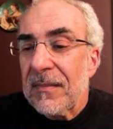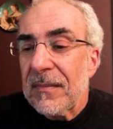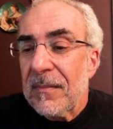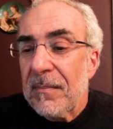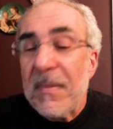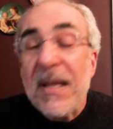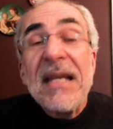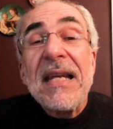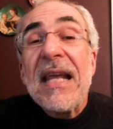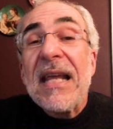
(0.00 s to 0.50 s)

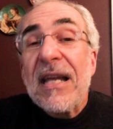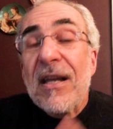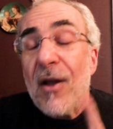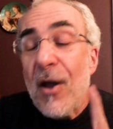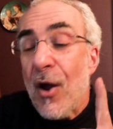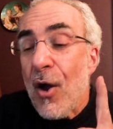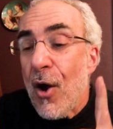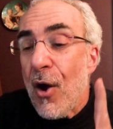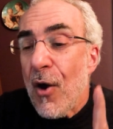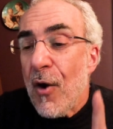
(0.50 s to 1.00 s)
meaning
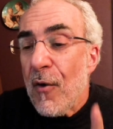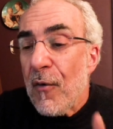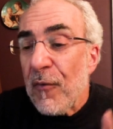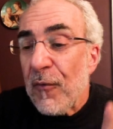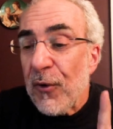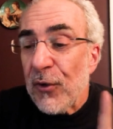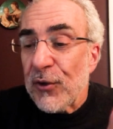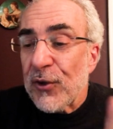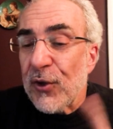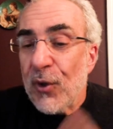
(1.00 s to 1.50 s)

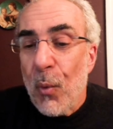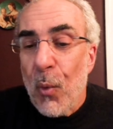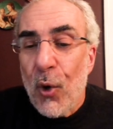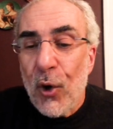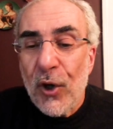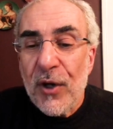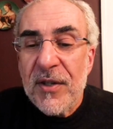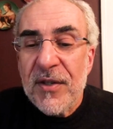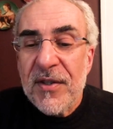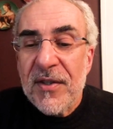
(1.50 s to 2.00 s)
first the
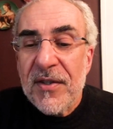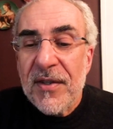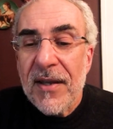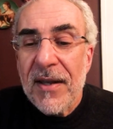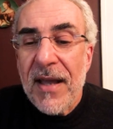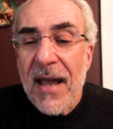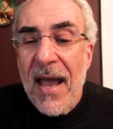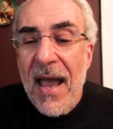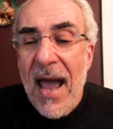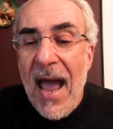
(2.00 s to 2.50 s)
words
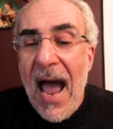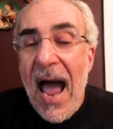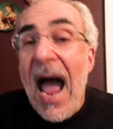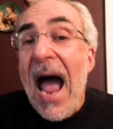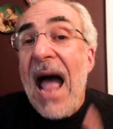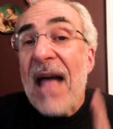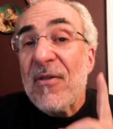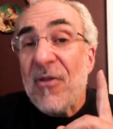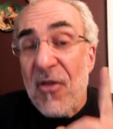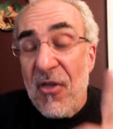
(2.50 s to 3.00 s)

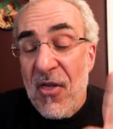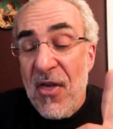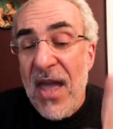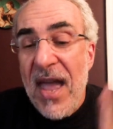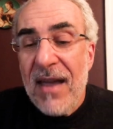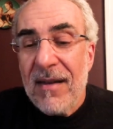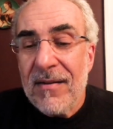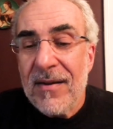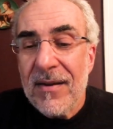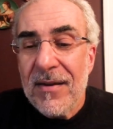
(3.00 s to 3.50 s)
and
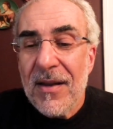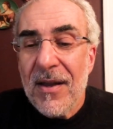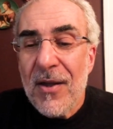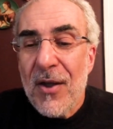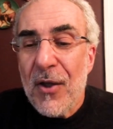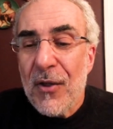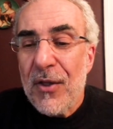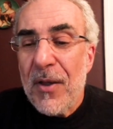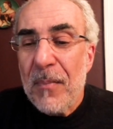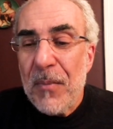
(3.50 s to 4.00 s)
then
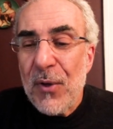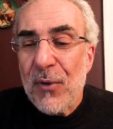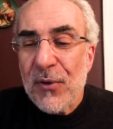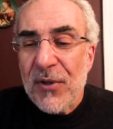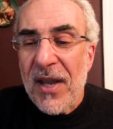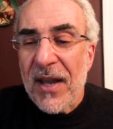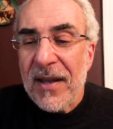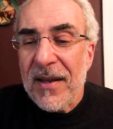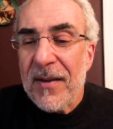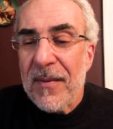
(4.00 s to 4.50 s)
the
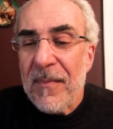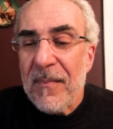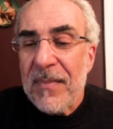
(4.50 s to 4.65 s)
music.